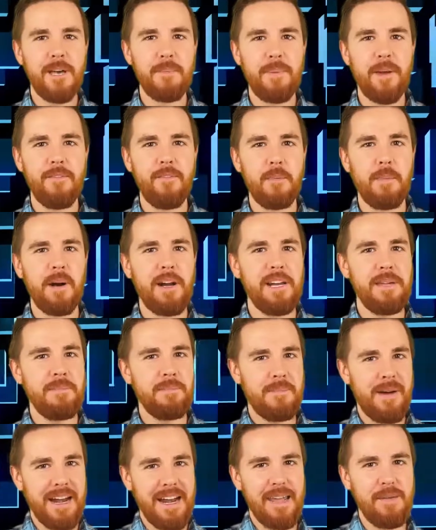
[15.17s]
up everybody,
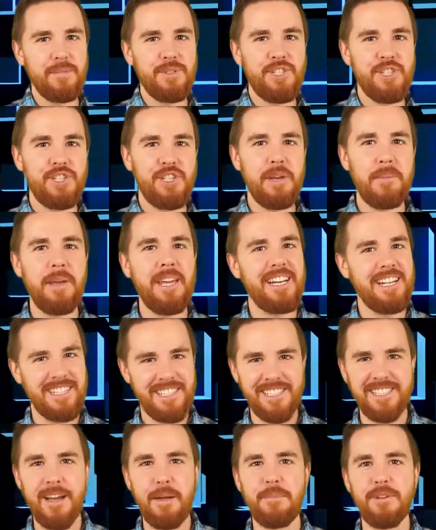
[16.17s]
my name's Jimmy and
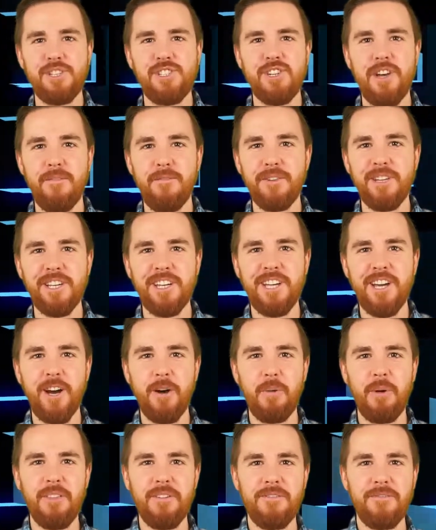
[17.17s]
it's time to shuffle and
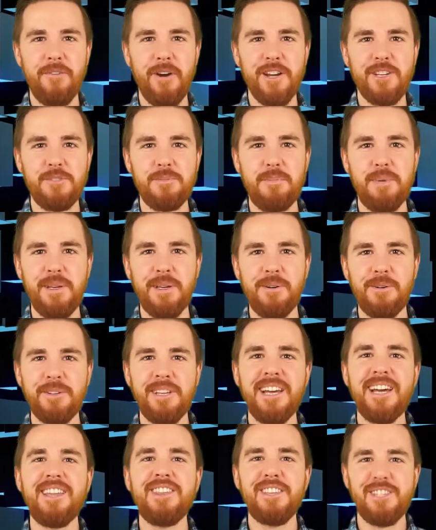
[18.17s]
cut with a fresh build.
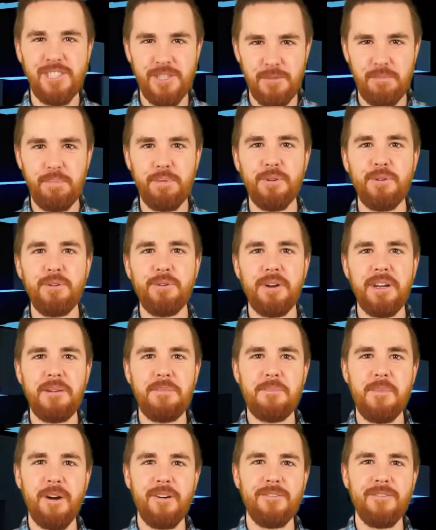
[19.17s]
This is
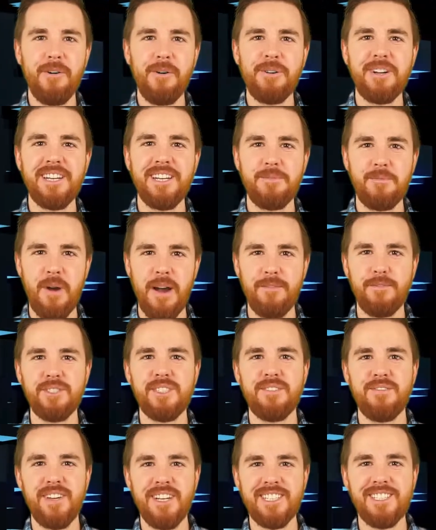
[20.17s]
Blue-Green Merfolk and
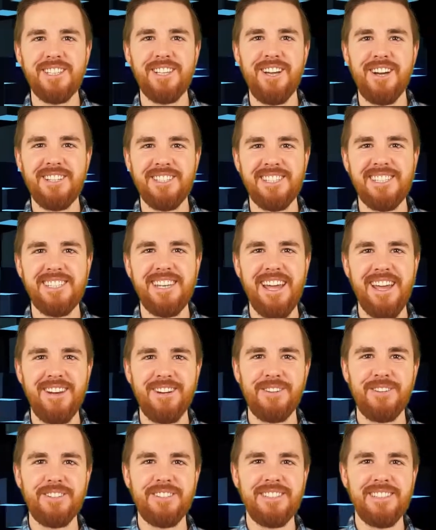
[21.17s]
Rivals of Ixalan
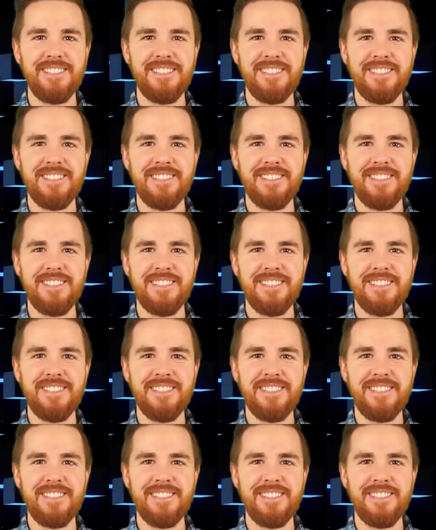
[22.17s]
Standard.